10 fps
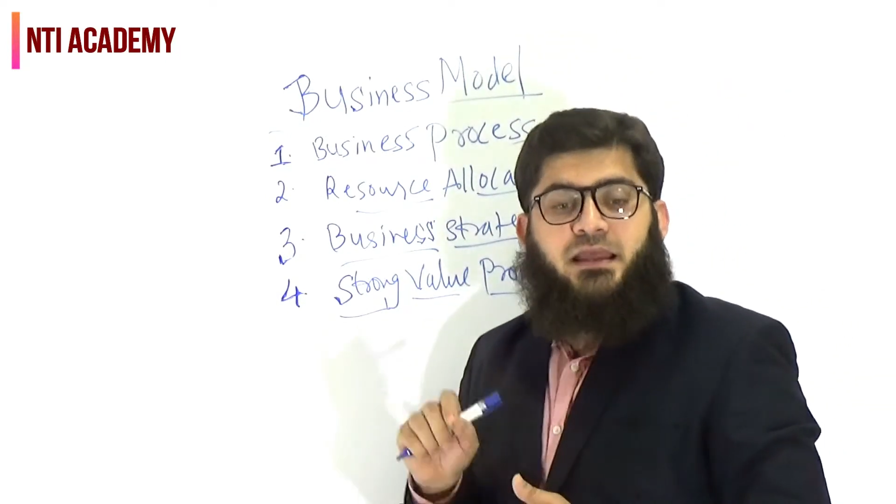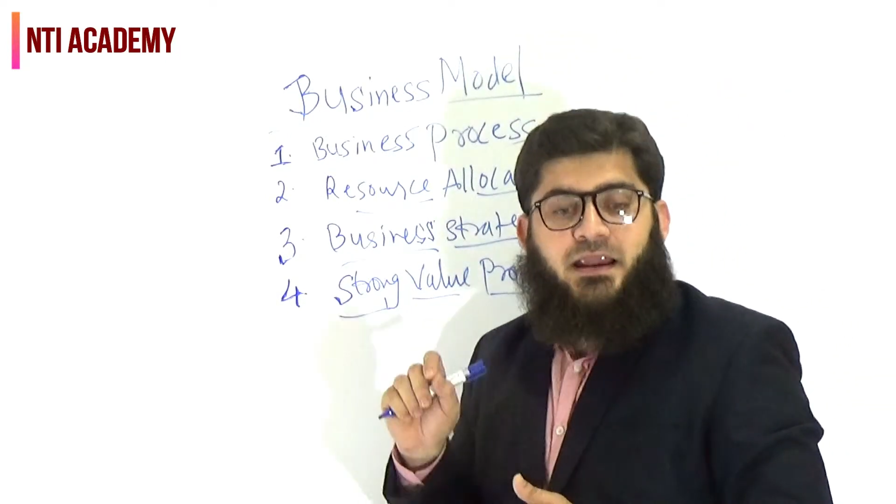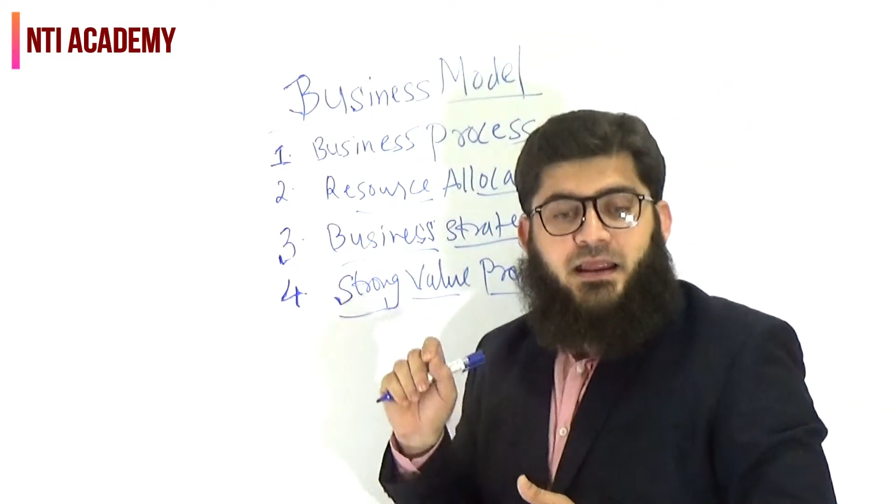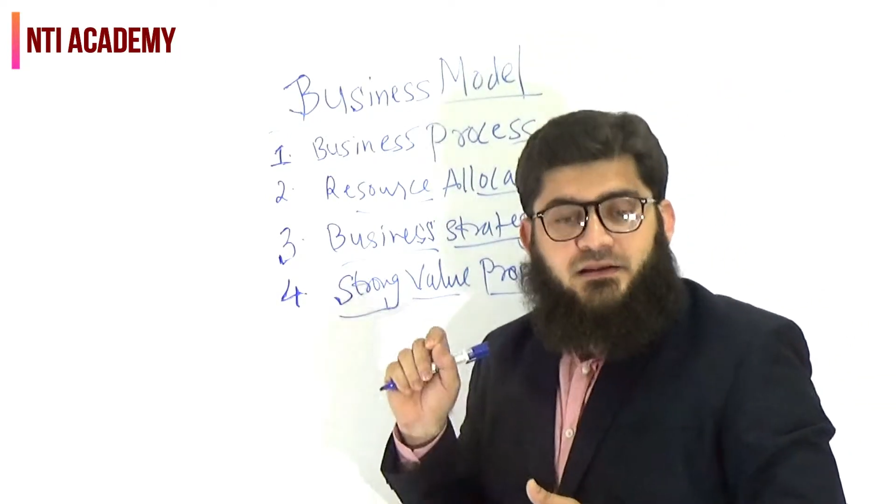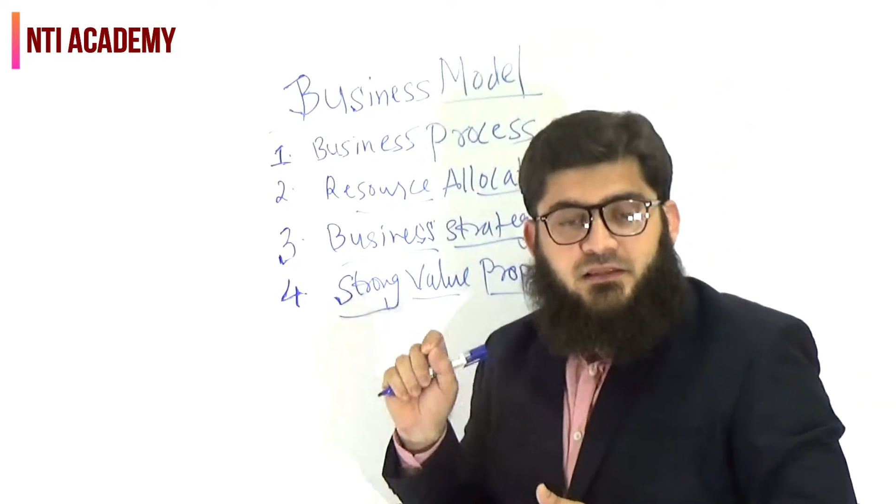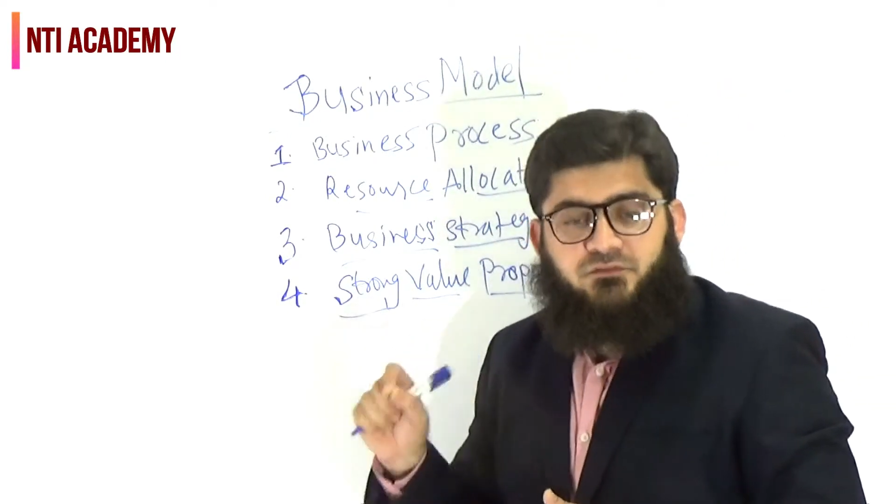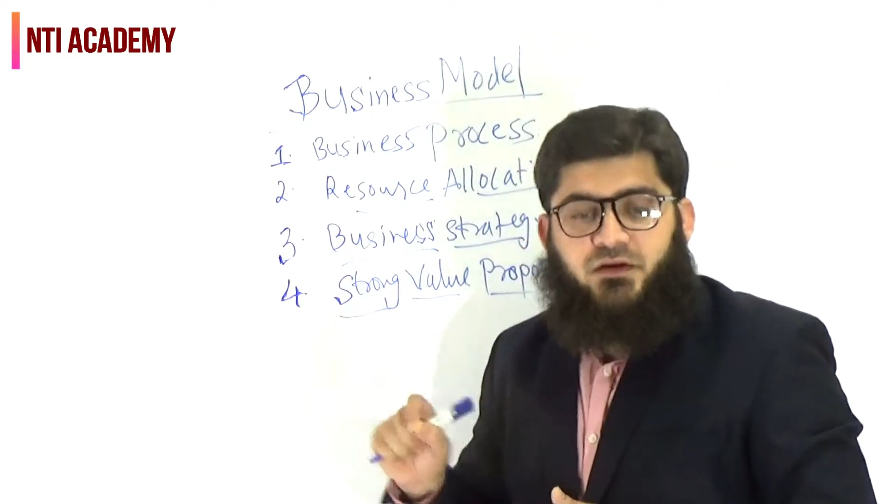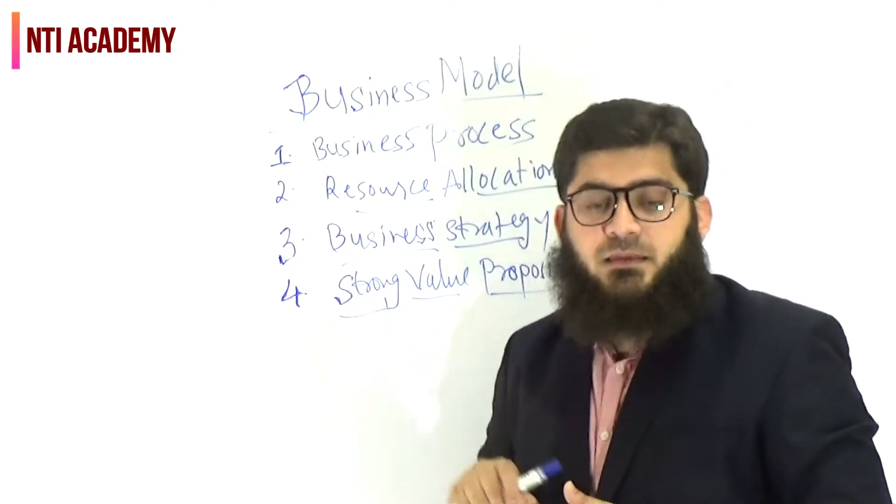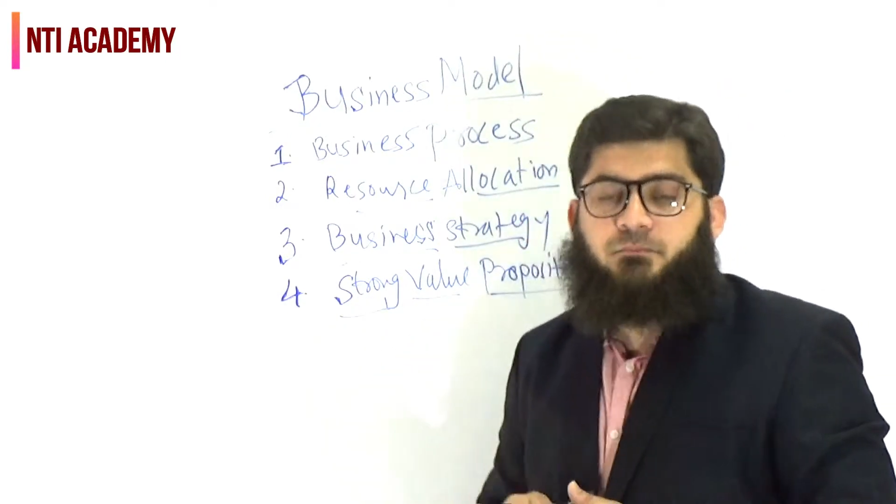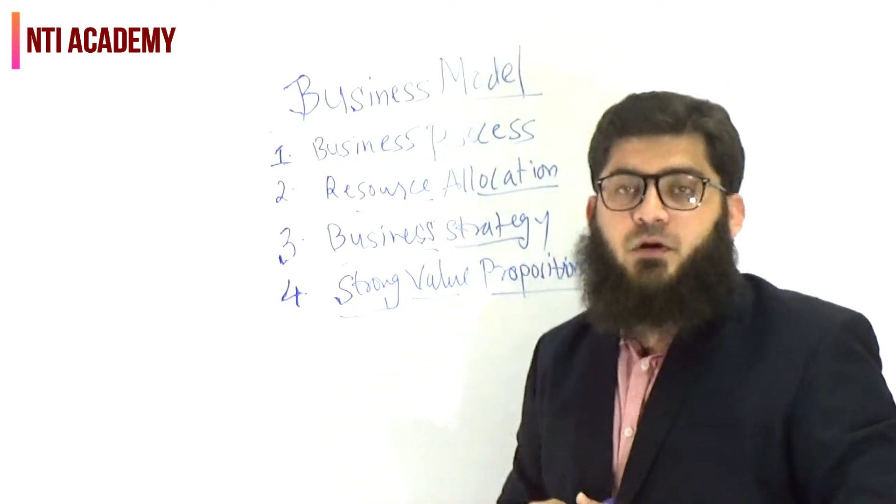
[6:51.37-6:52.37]
it is
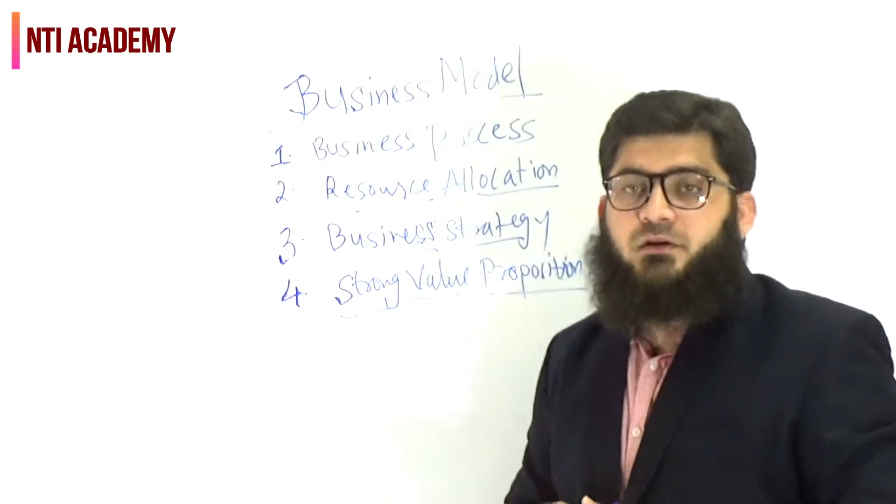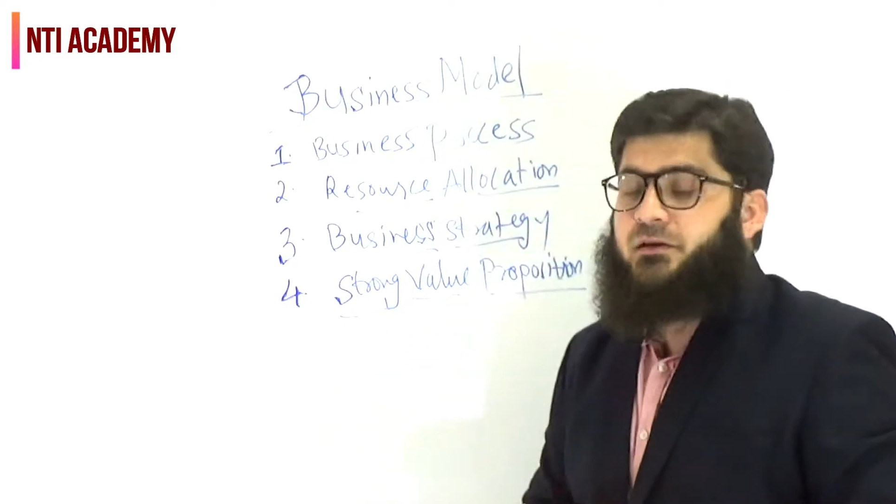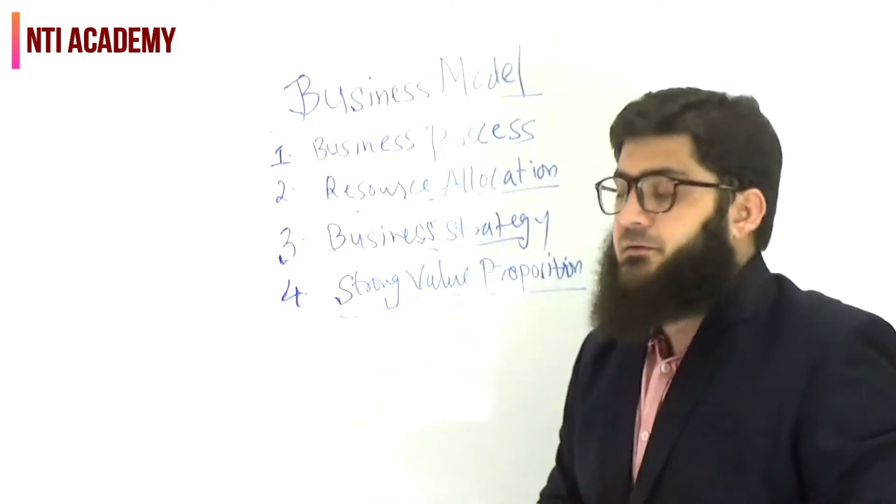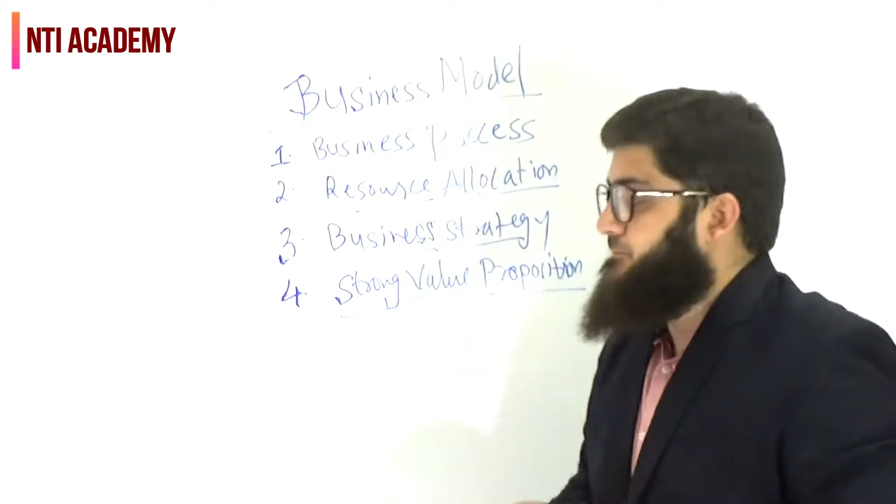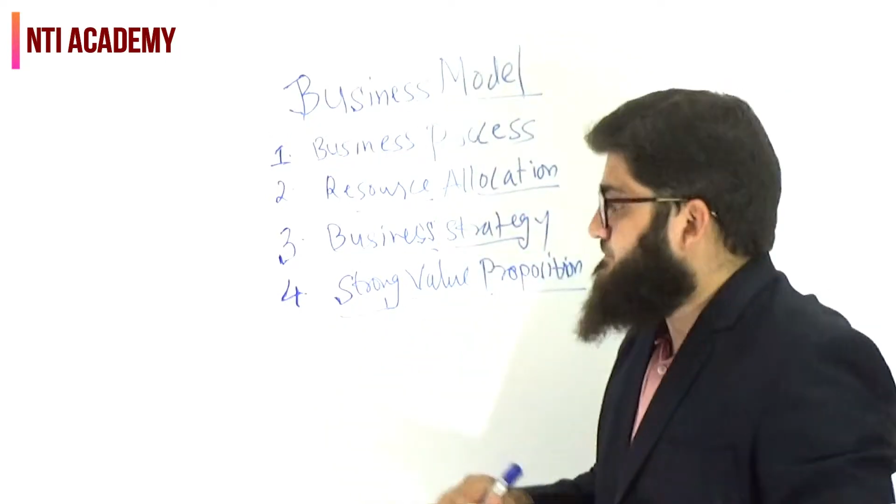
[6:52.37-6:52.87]
very important.